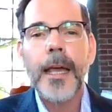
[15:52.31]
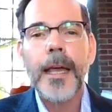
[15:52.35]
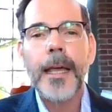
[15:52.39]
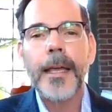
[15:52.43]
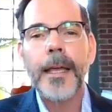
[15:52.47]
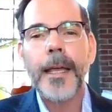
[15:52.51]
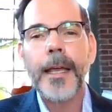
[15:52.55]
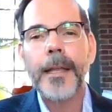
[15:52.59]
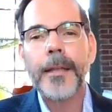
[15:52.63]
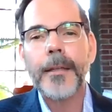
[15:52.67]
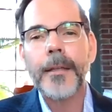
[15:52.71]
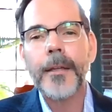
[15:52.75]

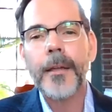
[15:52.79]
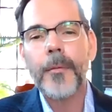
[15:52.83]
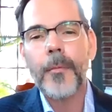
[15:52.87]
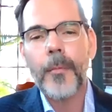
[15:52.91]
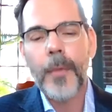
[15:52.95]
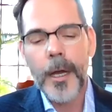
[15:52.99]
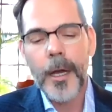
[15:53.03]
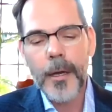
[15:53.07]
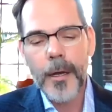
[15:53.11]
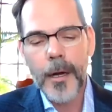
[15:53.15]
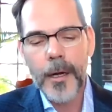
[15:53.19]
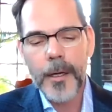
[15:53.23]
And
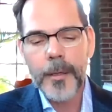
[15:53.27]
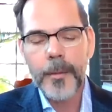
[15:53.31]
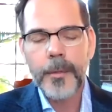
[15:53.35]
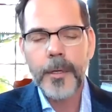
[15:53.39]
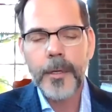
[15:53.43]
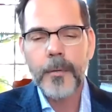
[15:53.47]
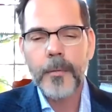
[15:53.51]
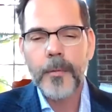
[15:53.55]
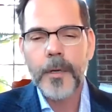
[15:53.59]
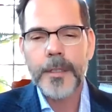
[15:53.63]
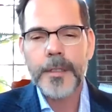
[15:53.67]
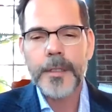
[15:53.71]
my
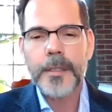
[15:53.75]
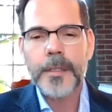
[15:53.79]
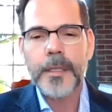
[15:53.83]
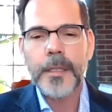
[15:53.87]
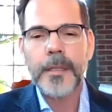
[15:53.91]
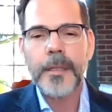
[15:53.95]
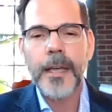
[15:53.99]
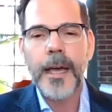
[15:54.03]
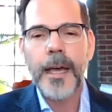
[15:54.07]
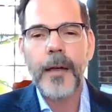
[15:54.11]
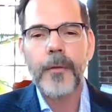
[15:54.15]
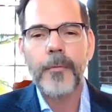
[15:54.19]
argument was
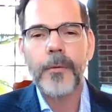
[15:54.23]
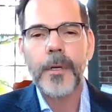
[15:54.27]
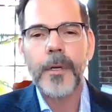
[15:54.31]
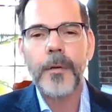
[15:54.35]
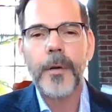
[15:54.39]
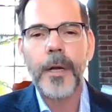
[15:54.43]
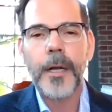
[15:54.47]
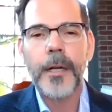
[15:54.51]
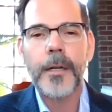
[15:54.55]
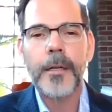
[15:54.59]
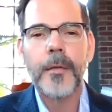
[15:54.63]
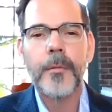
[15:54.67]
that that
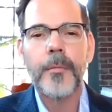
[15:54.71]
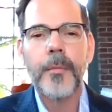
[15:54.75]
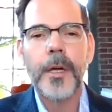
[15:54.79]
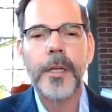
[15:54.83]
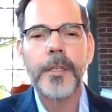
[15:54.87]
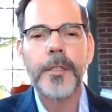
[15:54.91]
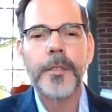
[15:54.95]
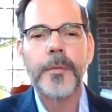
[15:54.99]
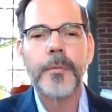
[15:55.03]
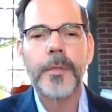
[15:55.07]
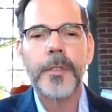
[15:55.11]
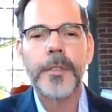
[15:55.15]
required a
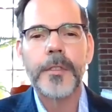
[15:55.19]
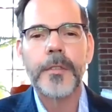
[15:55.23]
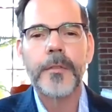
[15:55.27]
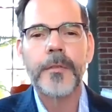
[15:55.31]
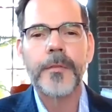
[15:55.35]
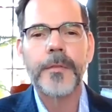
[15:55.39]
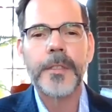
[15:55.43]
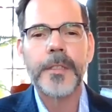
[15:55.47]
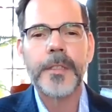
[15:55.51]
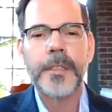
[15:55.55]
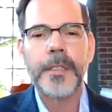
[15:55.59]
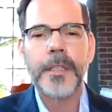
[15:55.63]
much more
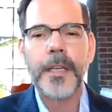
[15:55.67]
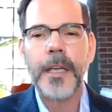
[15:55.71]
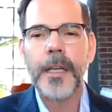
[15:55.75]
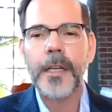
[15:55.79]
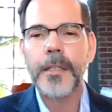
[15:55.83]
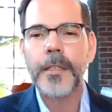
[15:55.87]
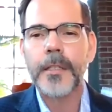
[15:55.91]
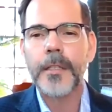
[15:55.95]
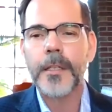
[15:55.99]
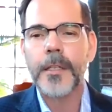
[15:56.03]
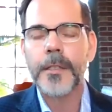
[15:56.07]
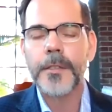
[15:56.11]

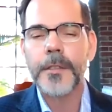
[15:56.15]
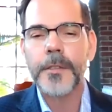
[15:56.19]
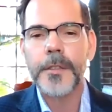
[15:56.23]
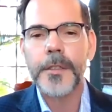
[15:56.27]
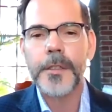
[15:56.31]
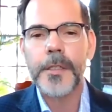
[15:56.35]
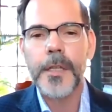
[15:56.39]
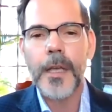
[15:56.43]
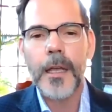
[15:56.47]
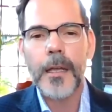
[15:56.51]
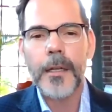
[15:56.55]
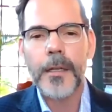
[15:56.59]
sophisticated
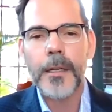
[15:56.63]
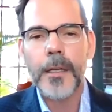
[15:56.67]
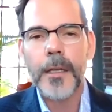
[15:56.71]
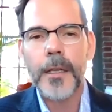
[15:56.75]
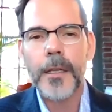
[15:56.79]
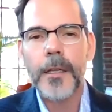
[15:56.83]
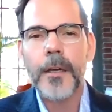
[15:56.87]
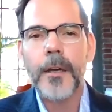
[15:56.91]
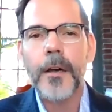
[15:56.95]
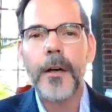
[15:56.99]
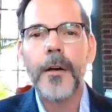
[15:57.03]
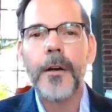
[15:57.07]

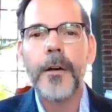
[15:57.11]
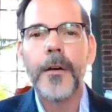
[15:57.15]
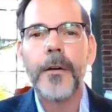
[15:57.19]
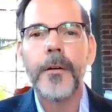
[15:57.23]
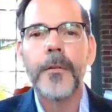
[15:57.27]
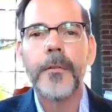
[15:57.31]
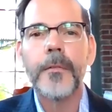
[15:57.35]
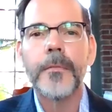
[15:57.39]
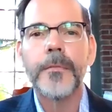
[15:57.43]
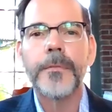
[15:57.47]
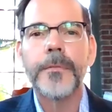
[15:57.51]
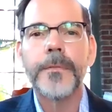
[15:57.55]
understanding
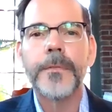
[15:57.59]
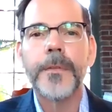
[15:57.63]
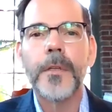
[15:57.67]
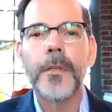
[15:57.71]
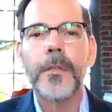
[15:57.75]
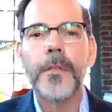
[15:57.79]
of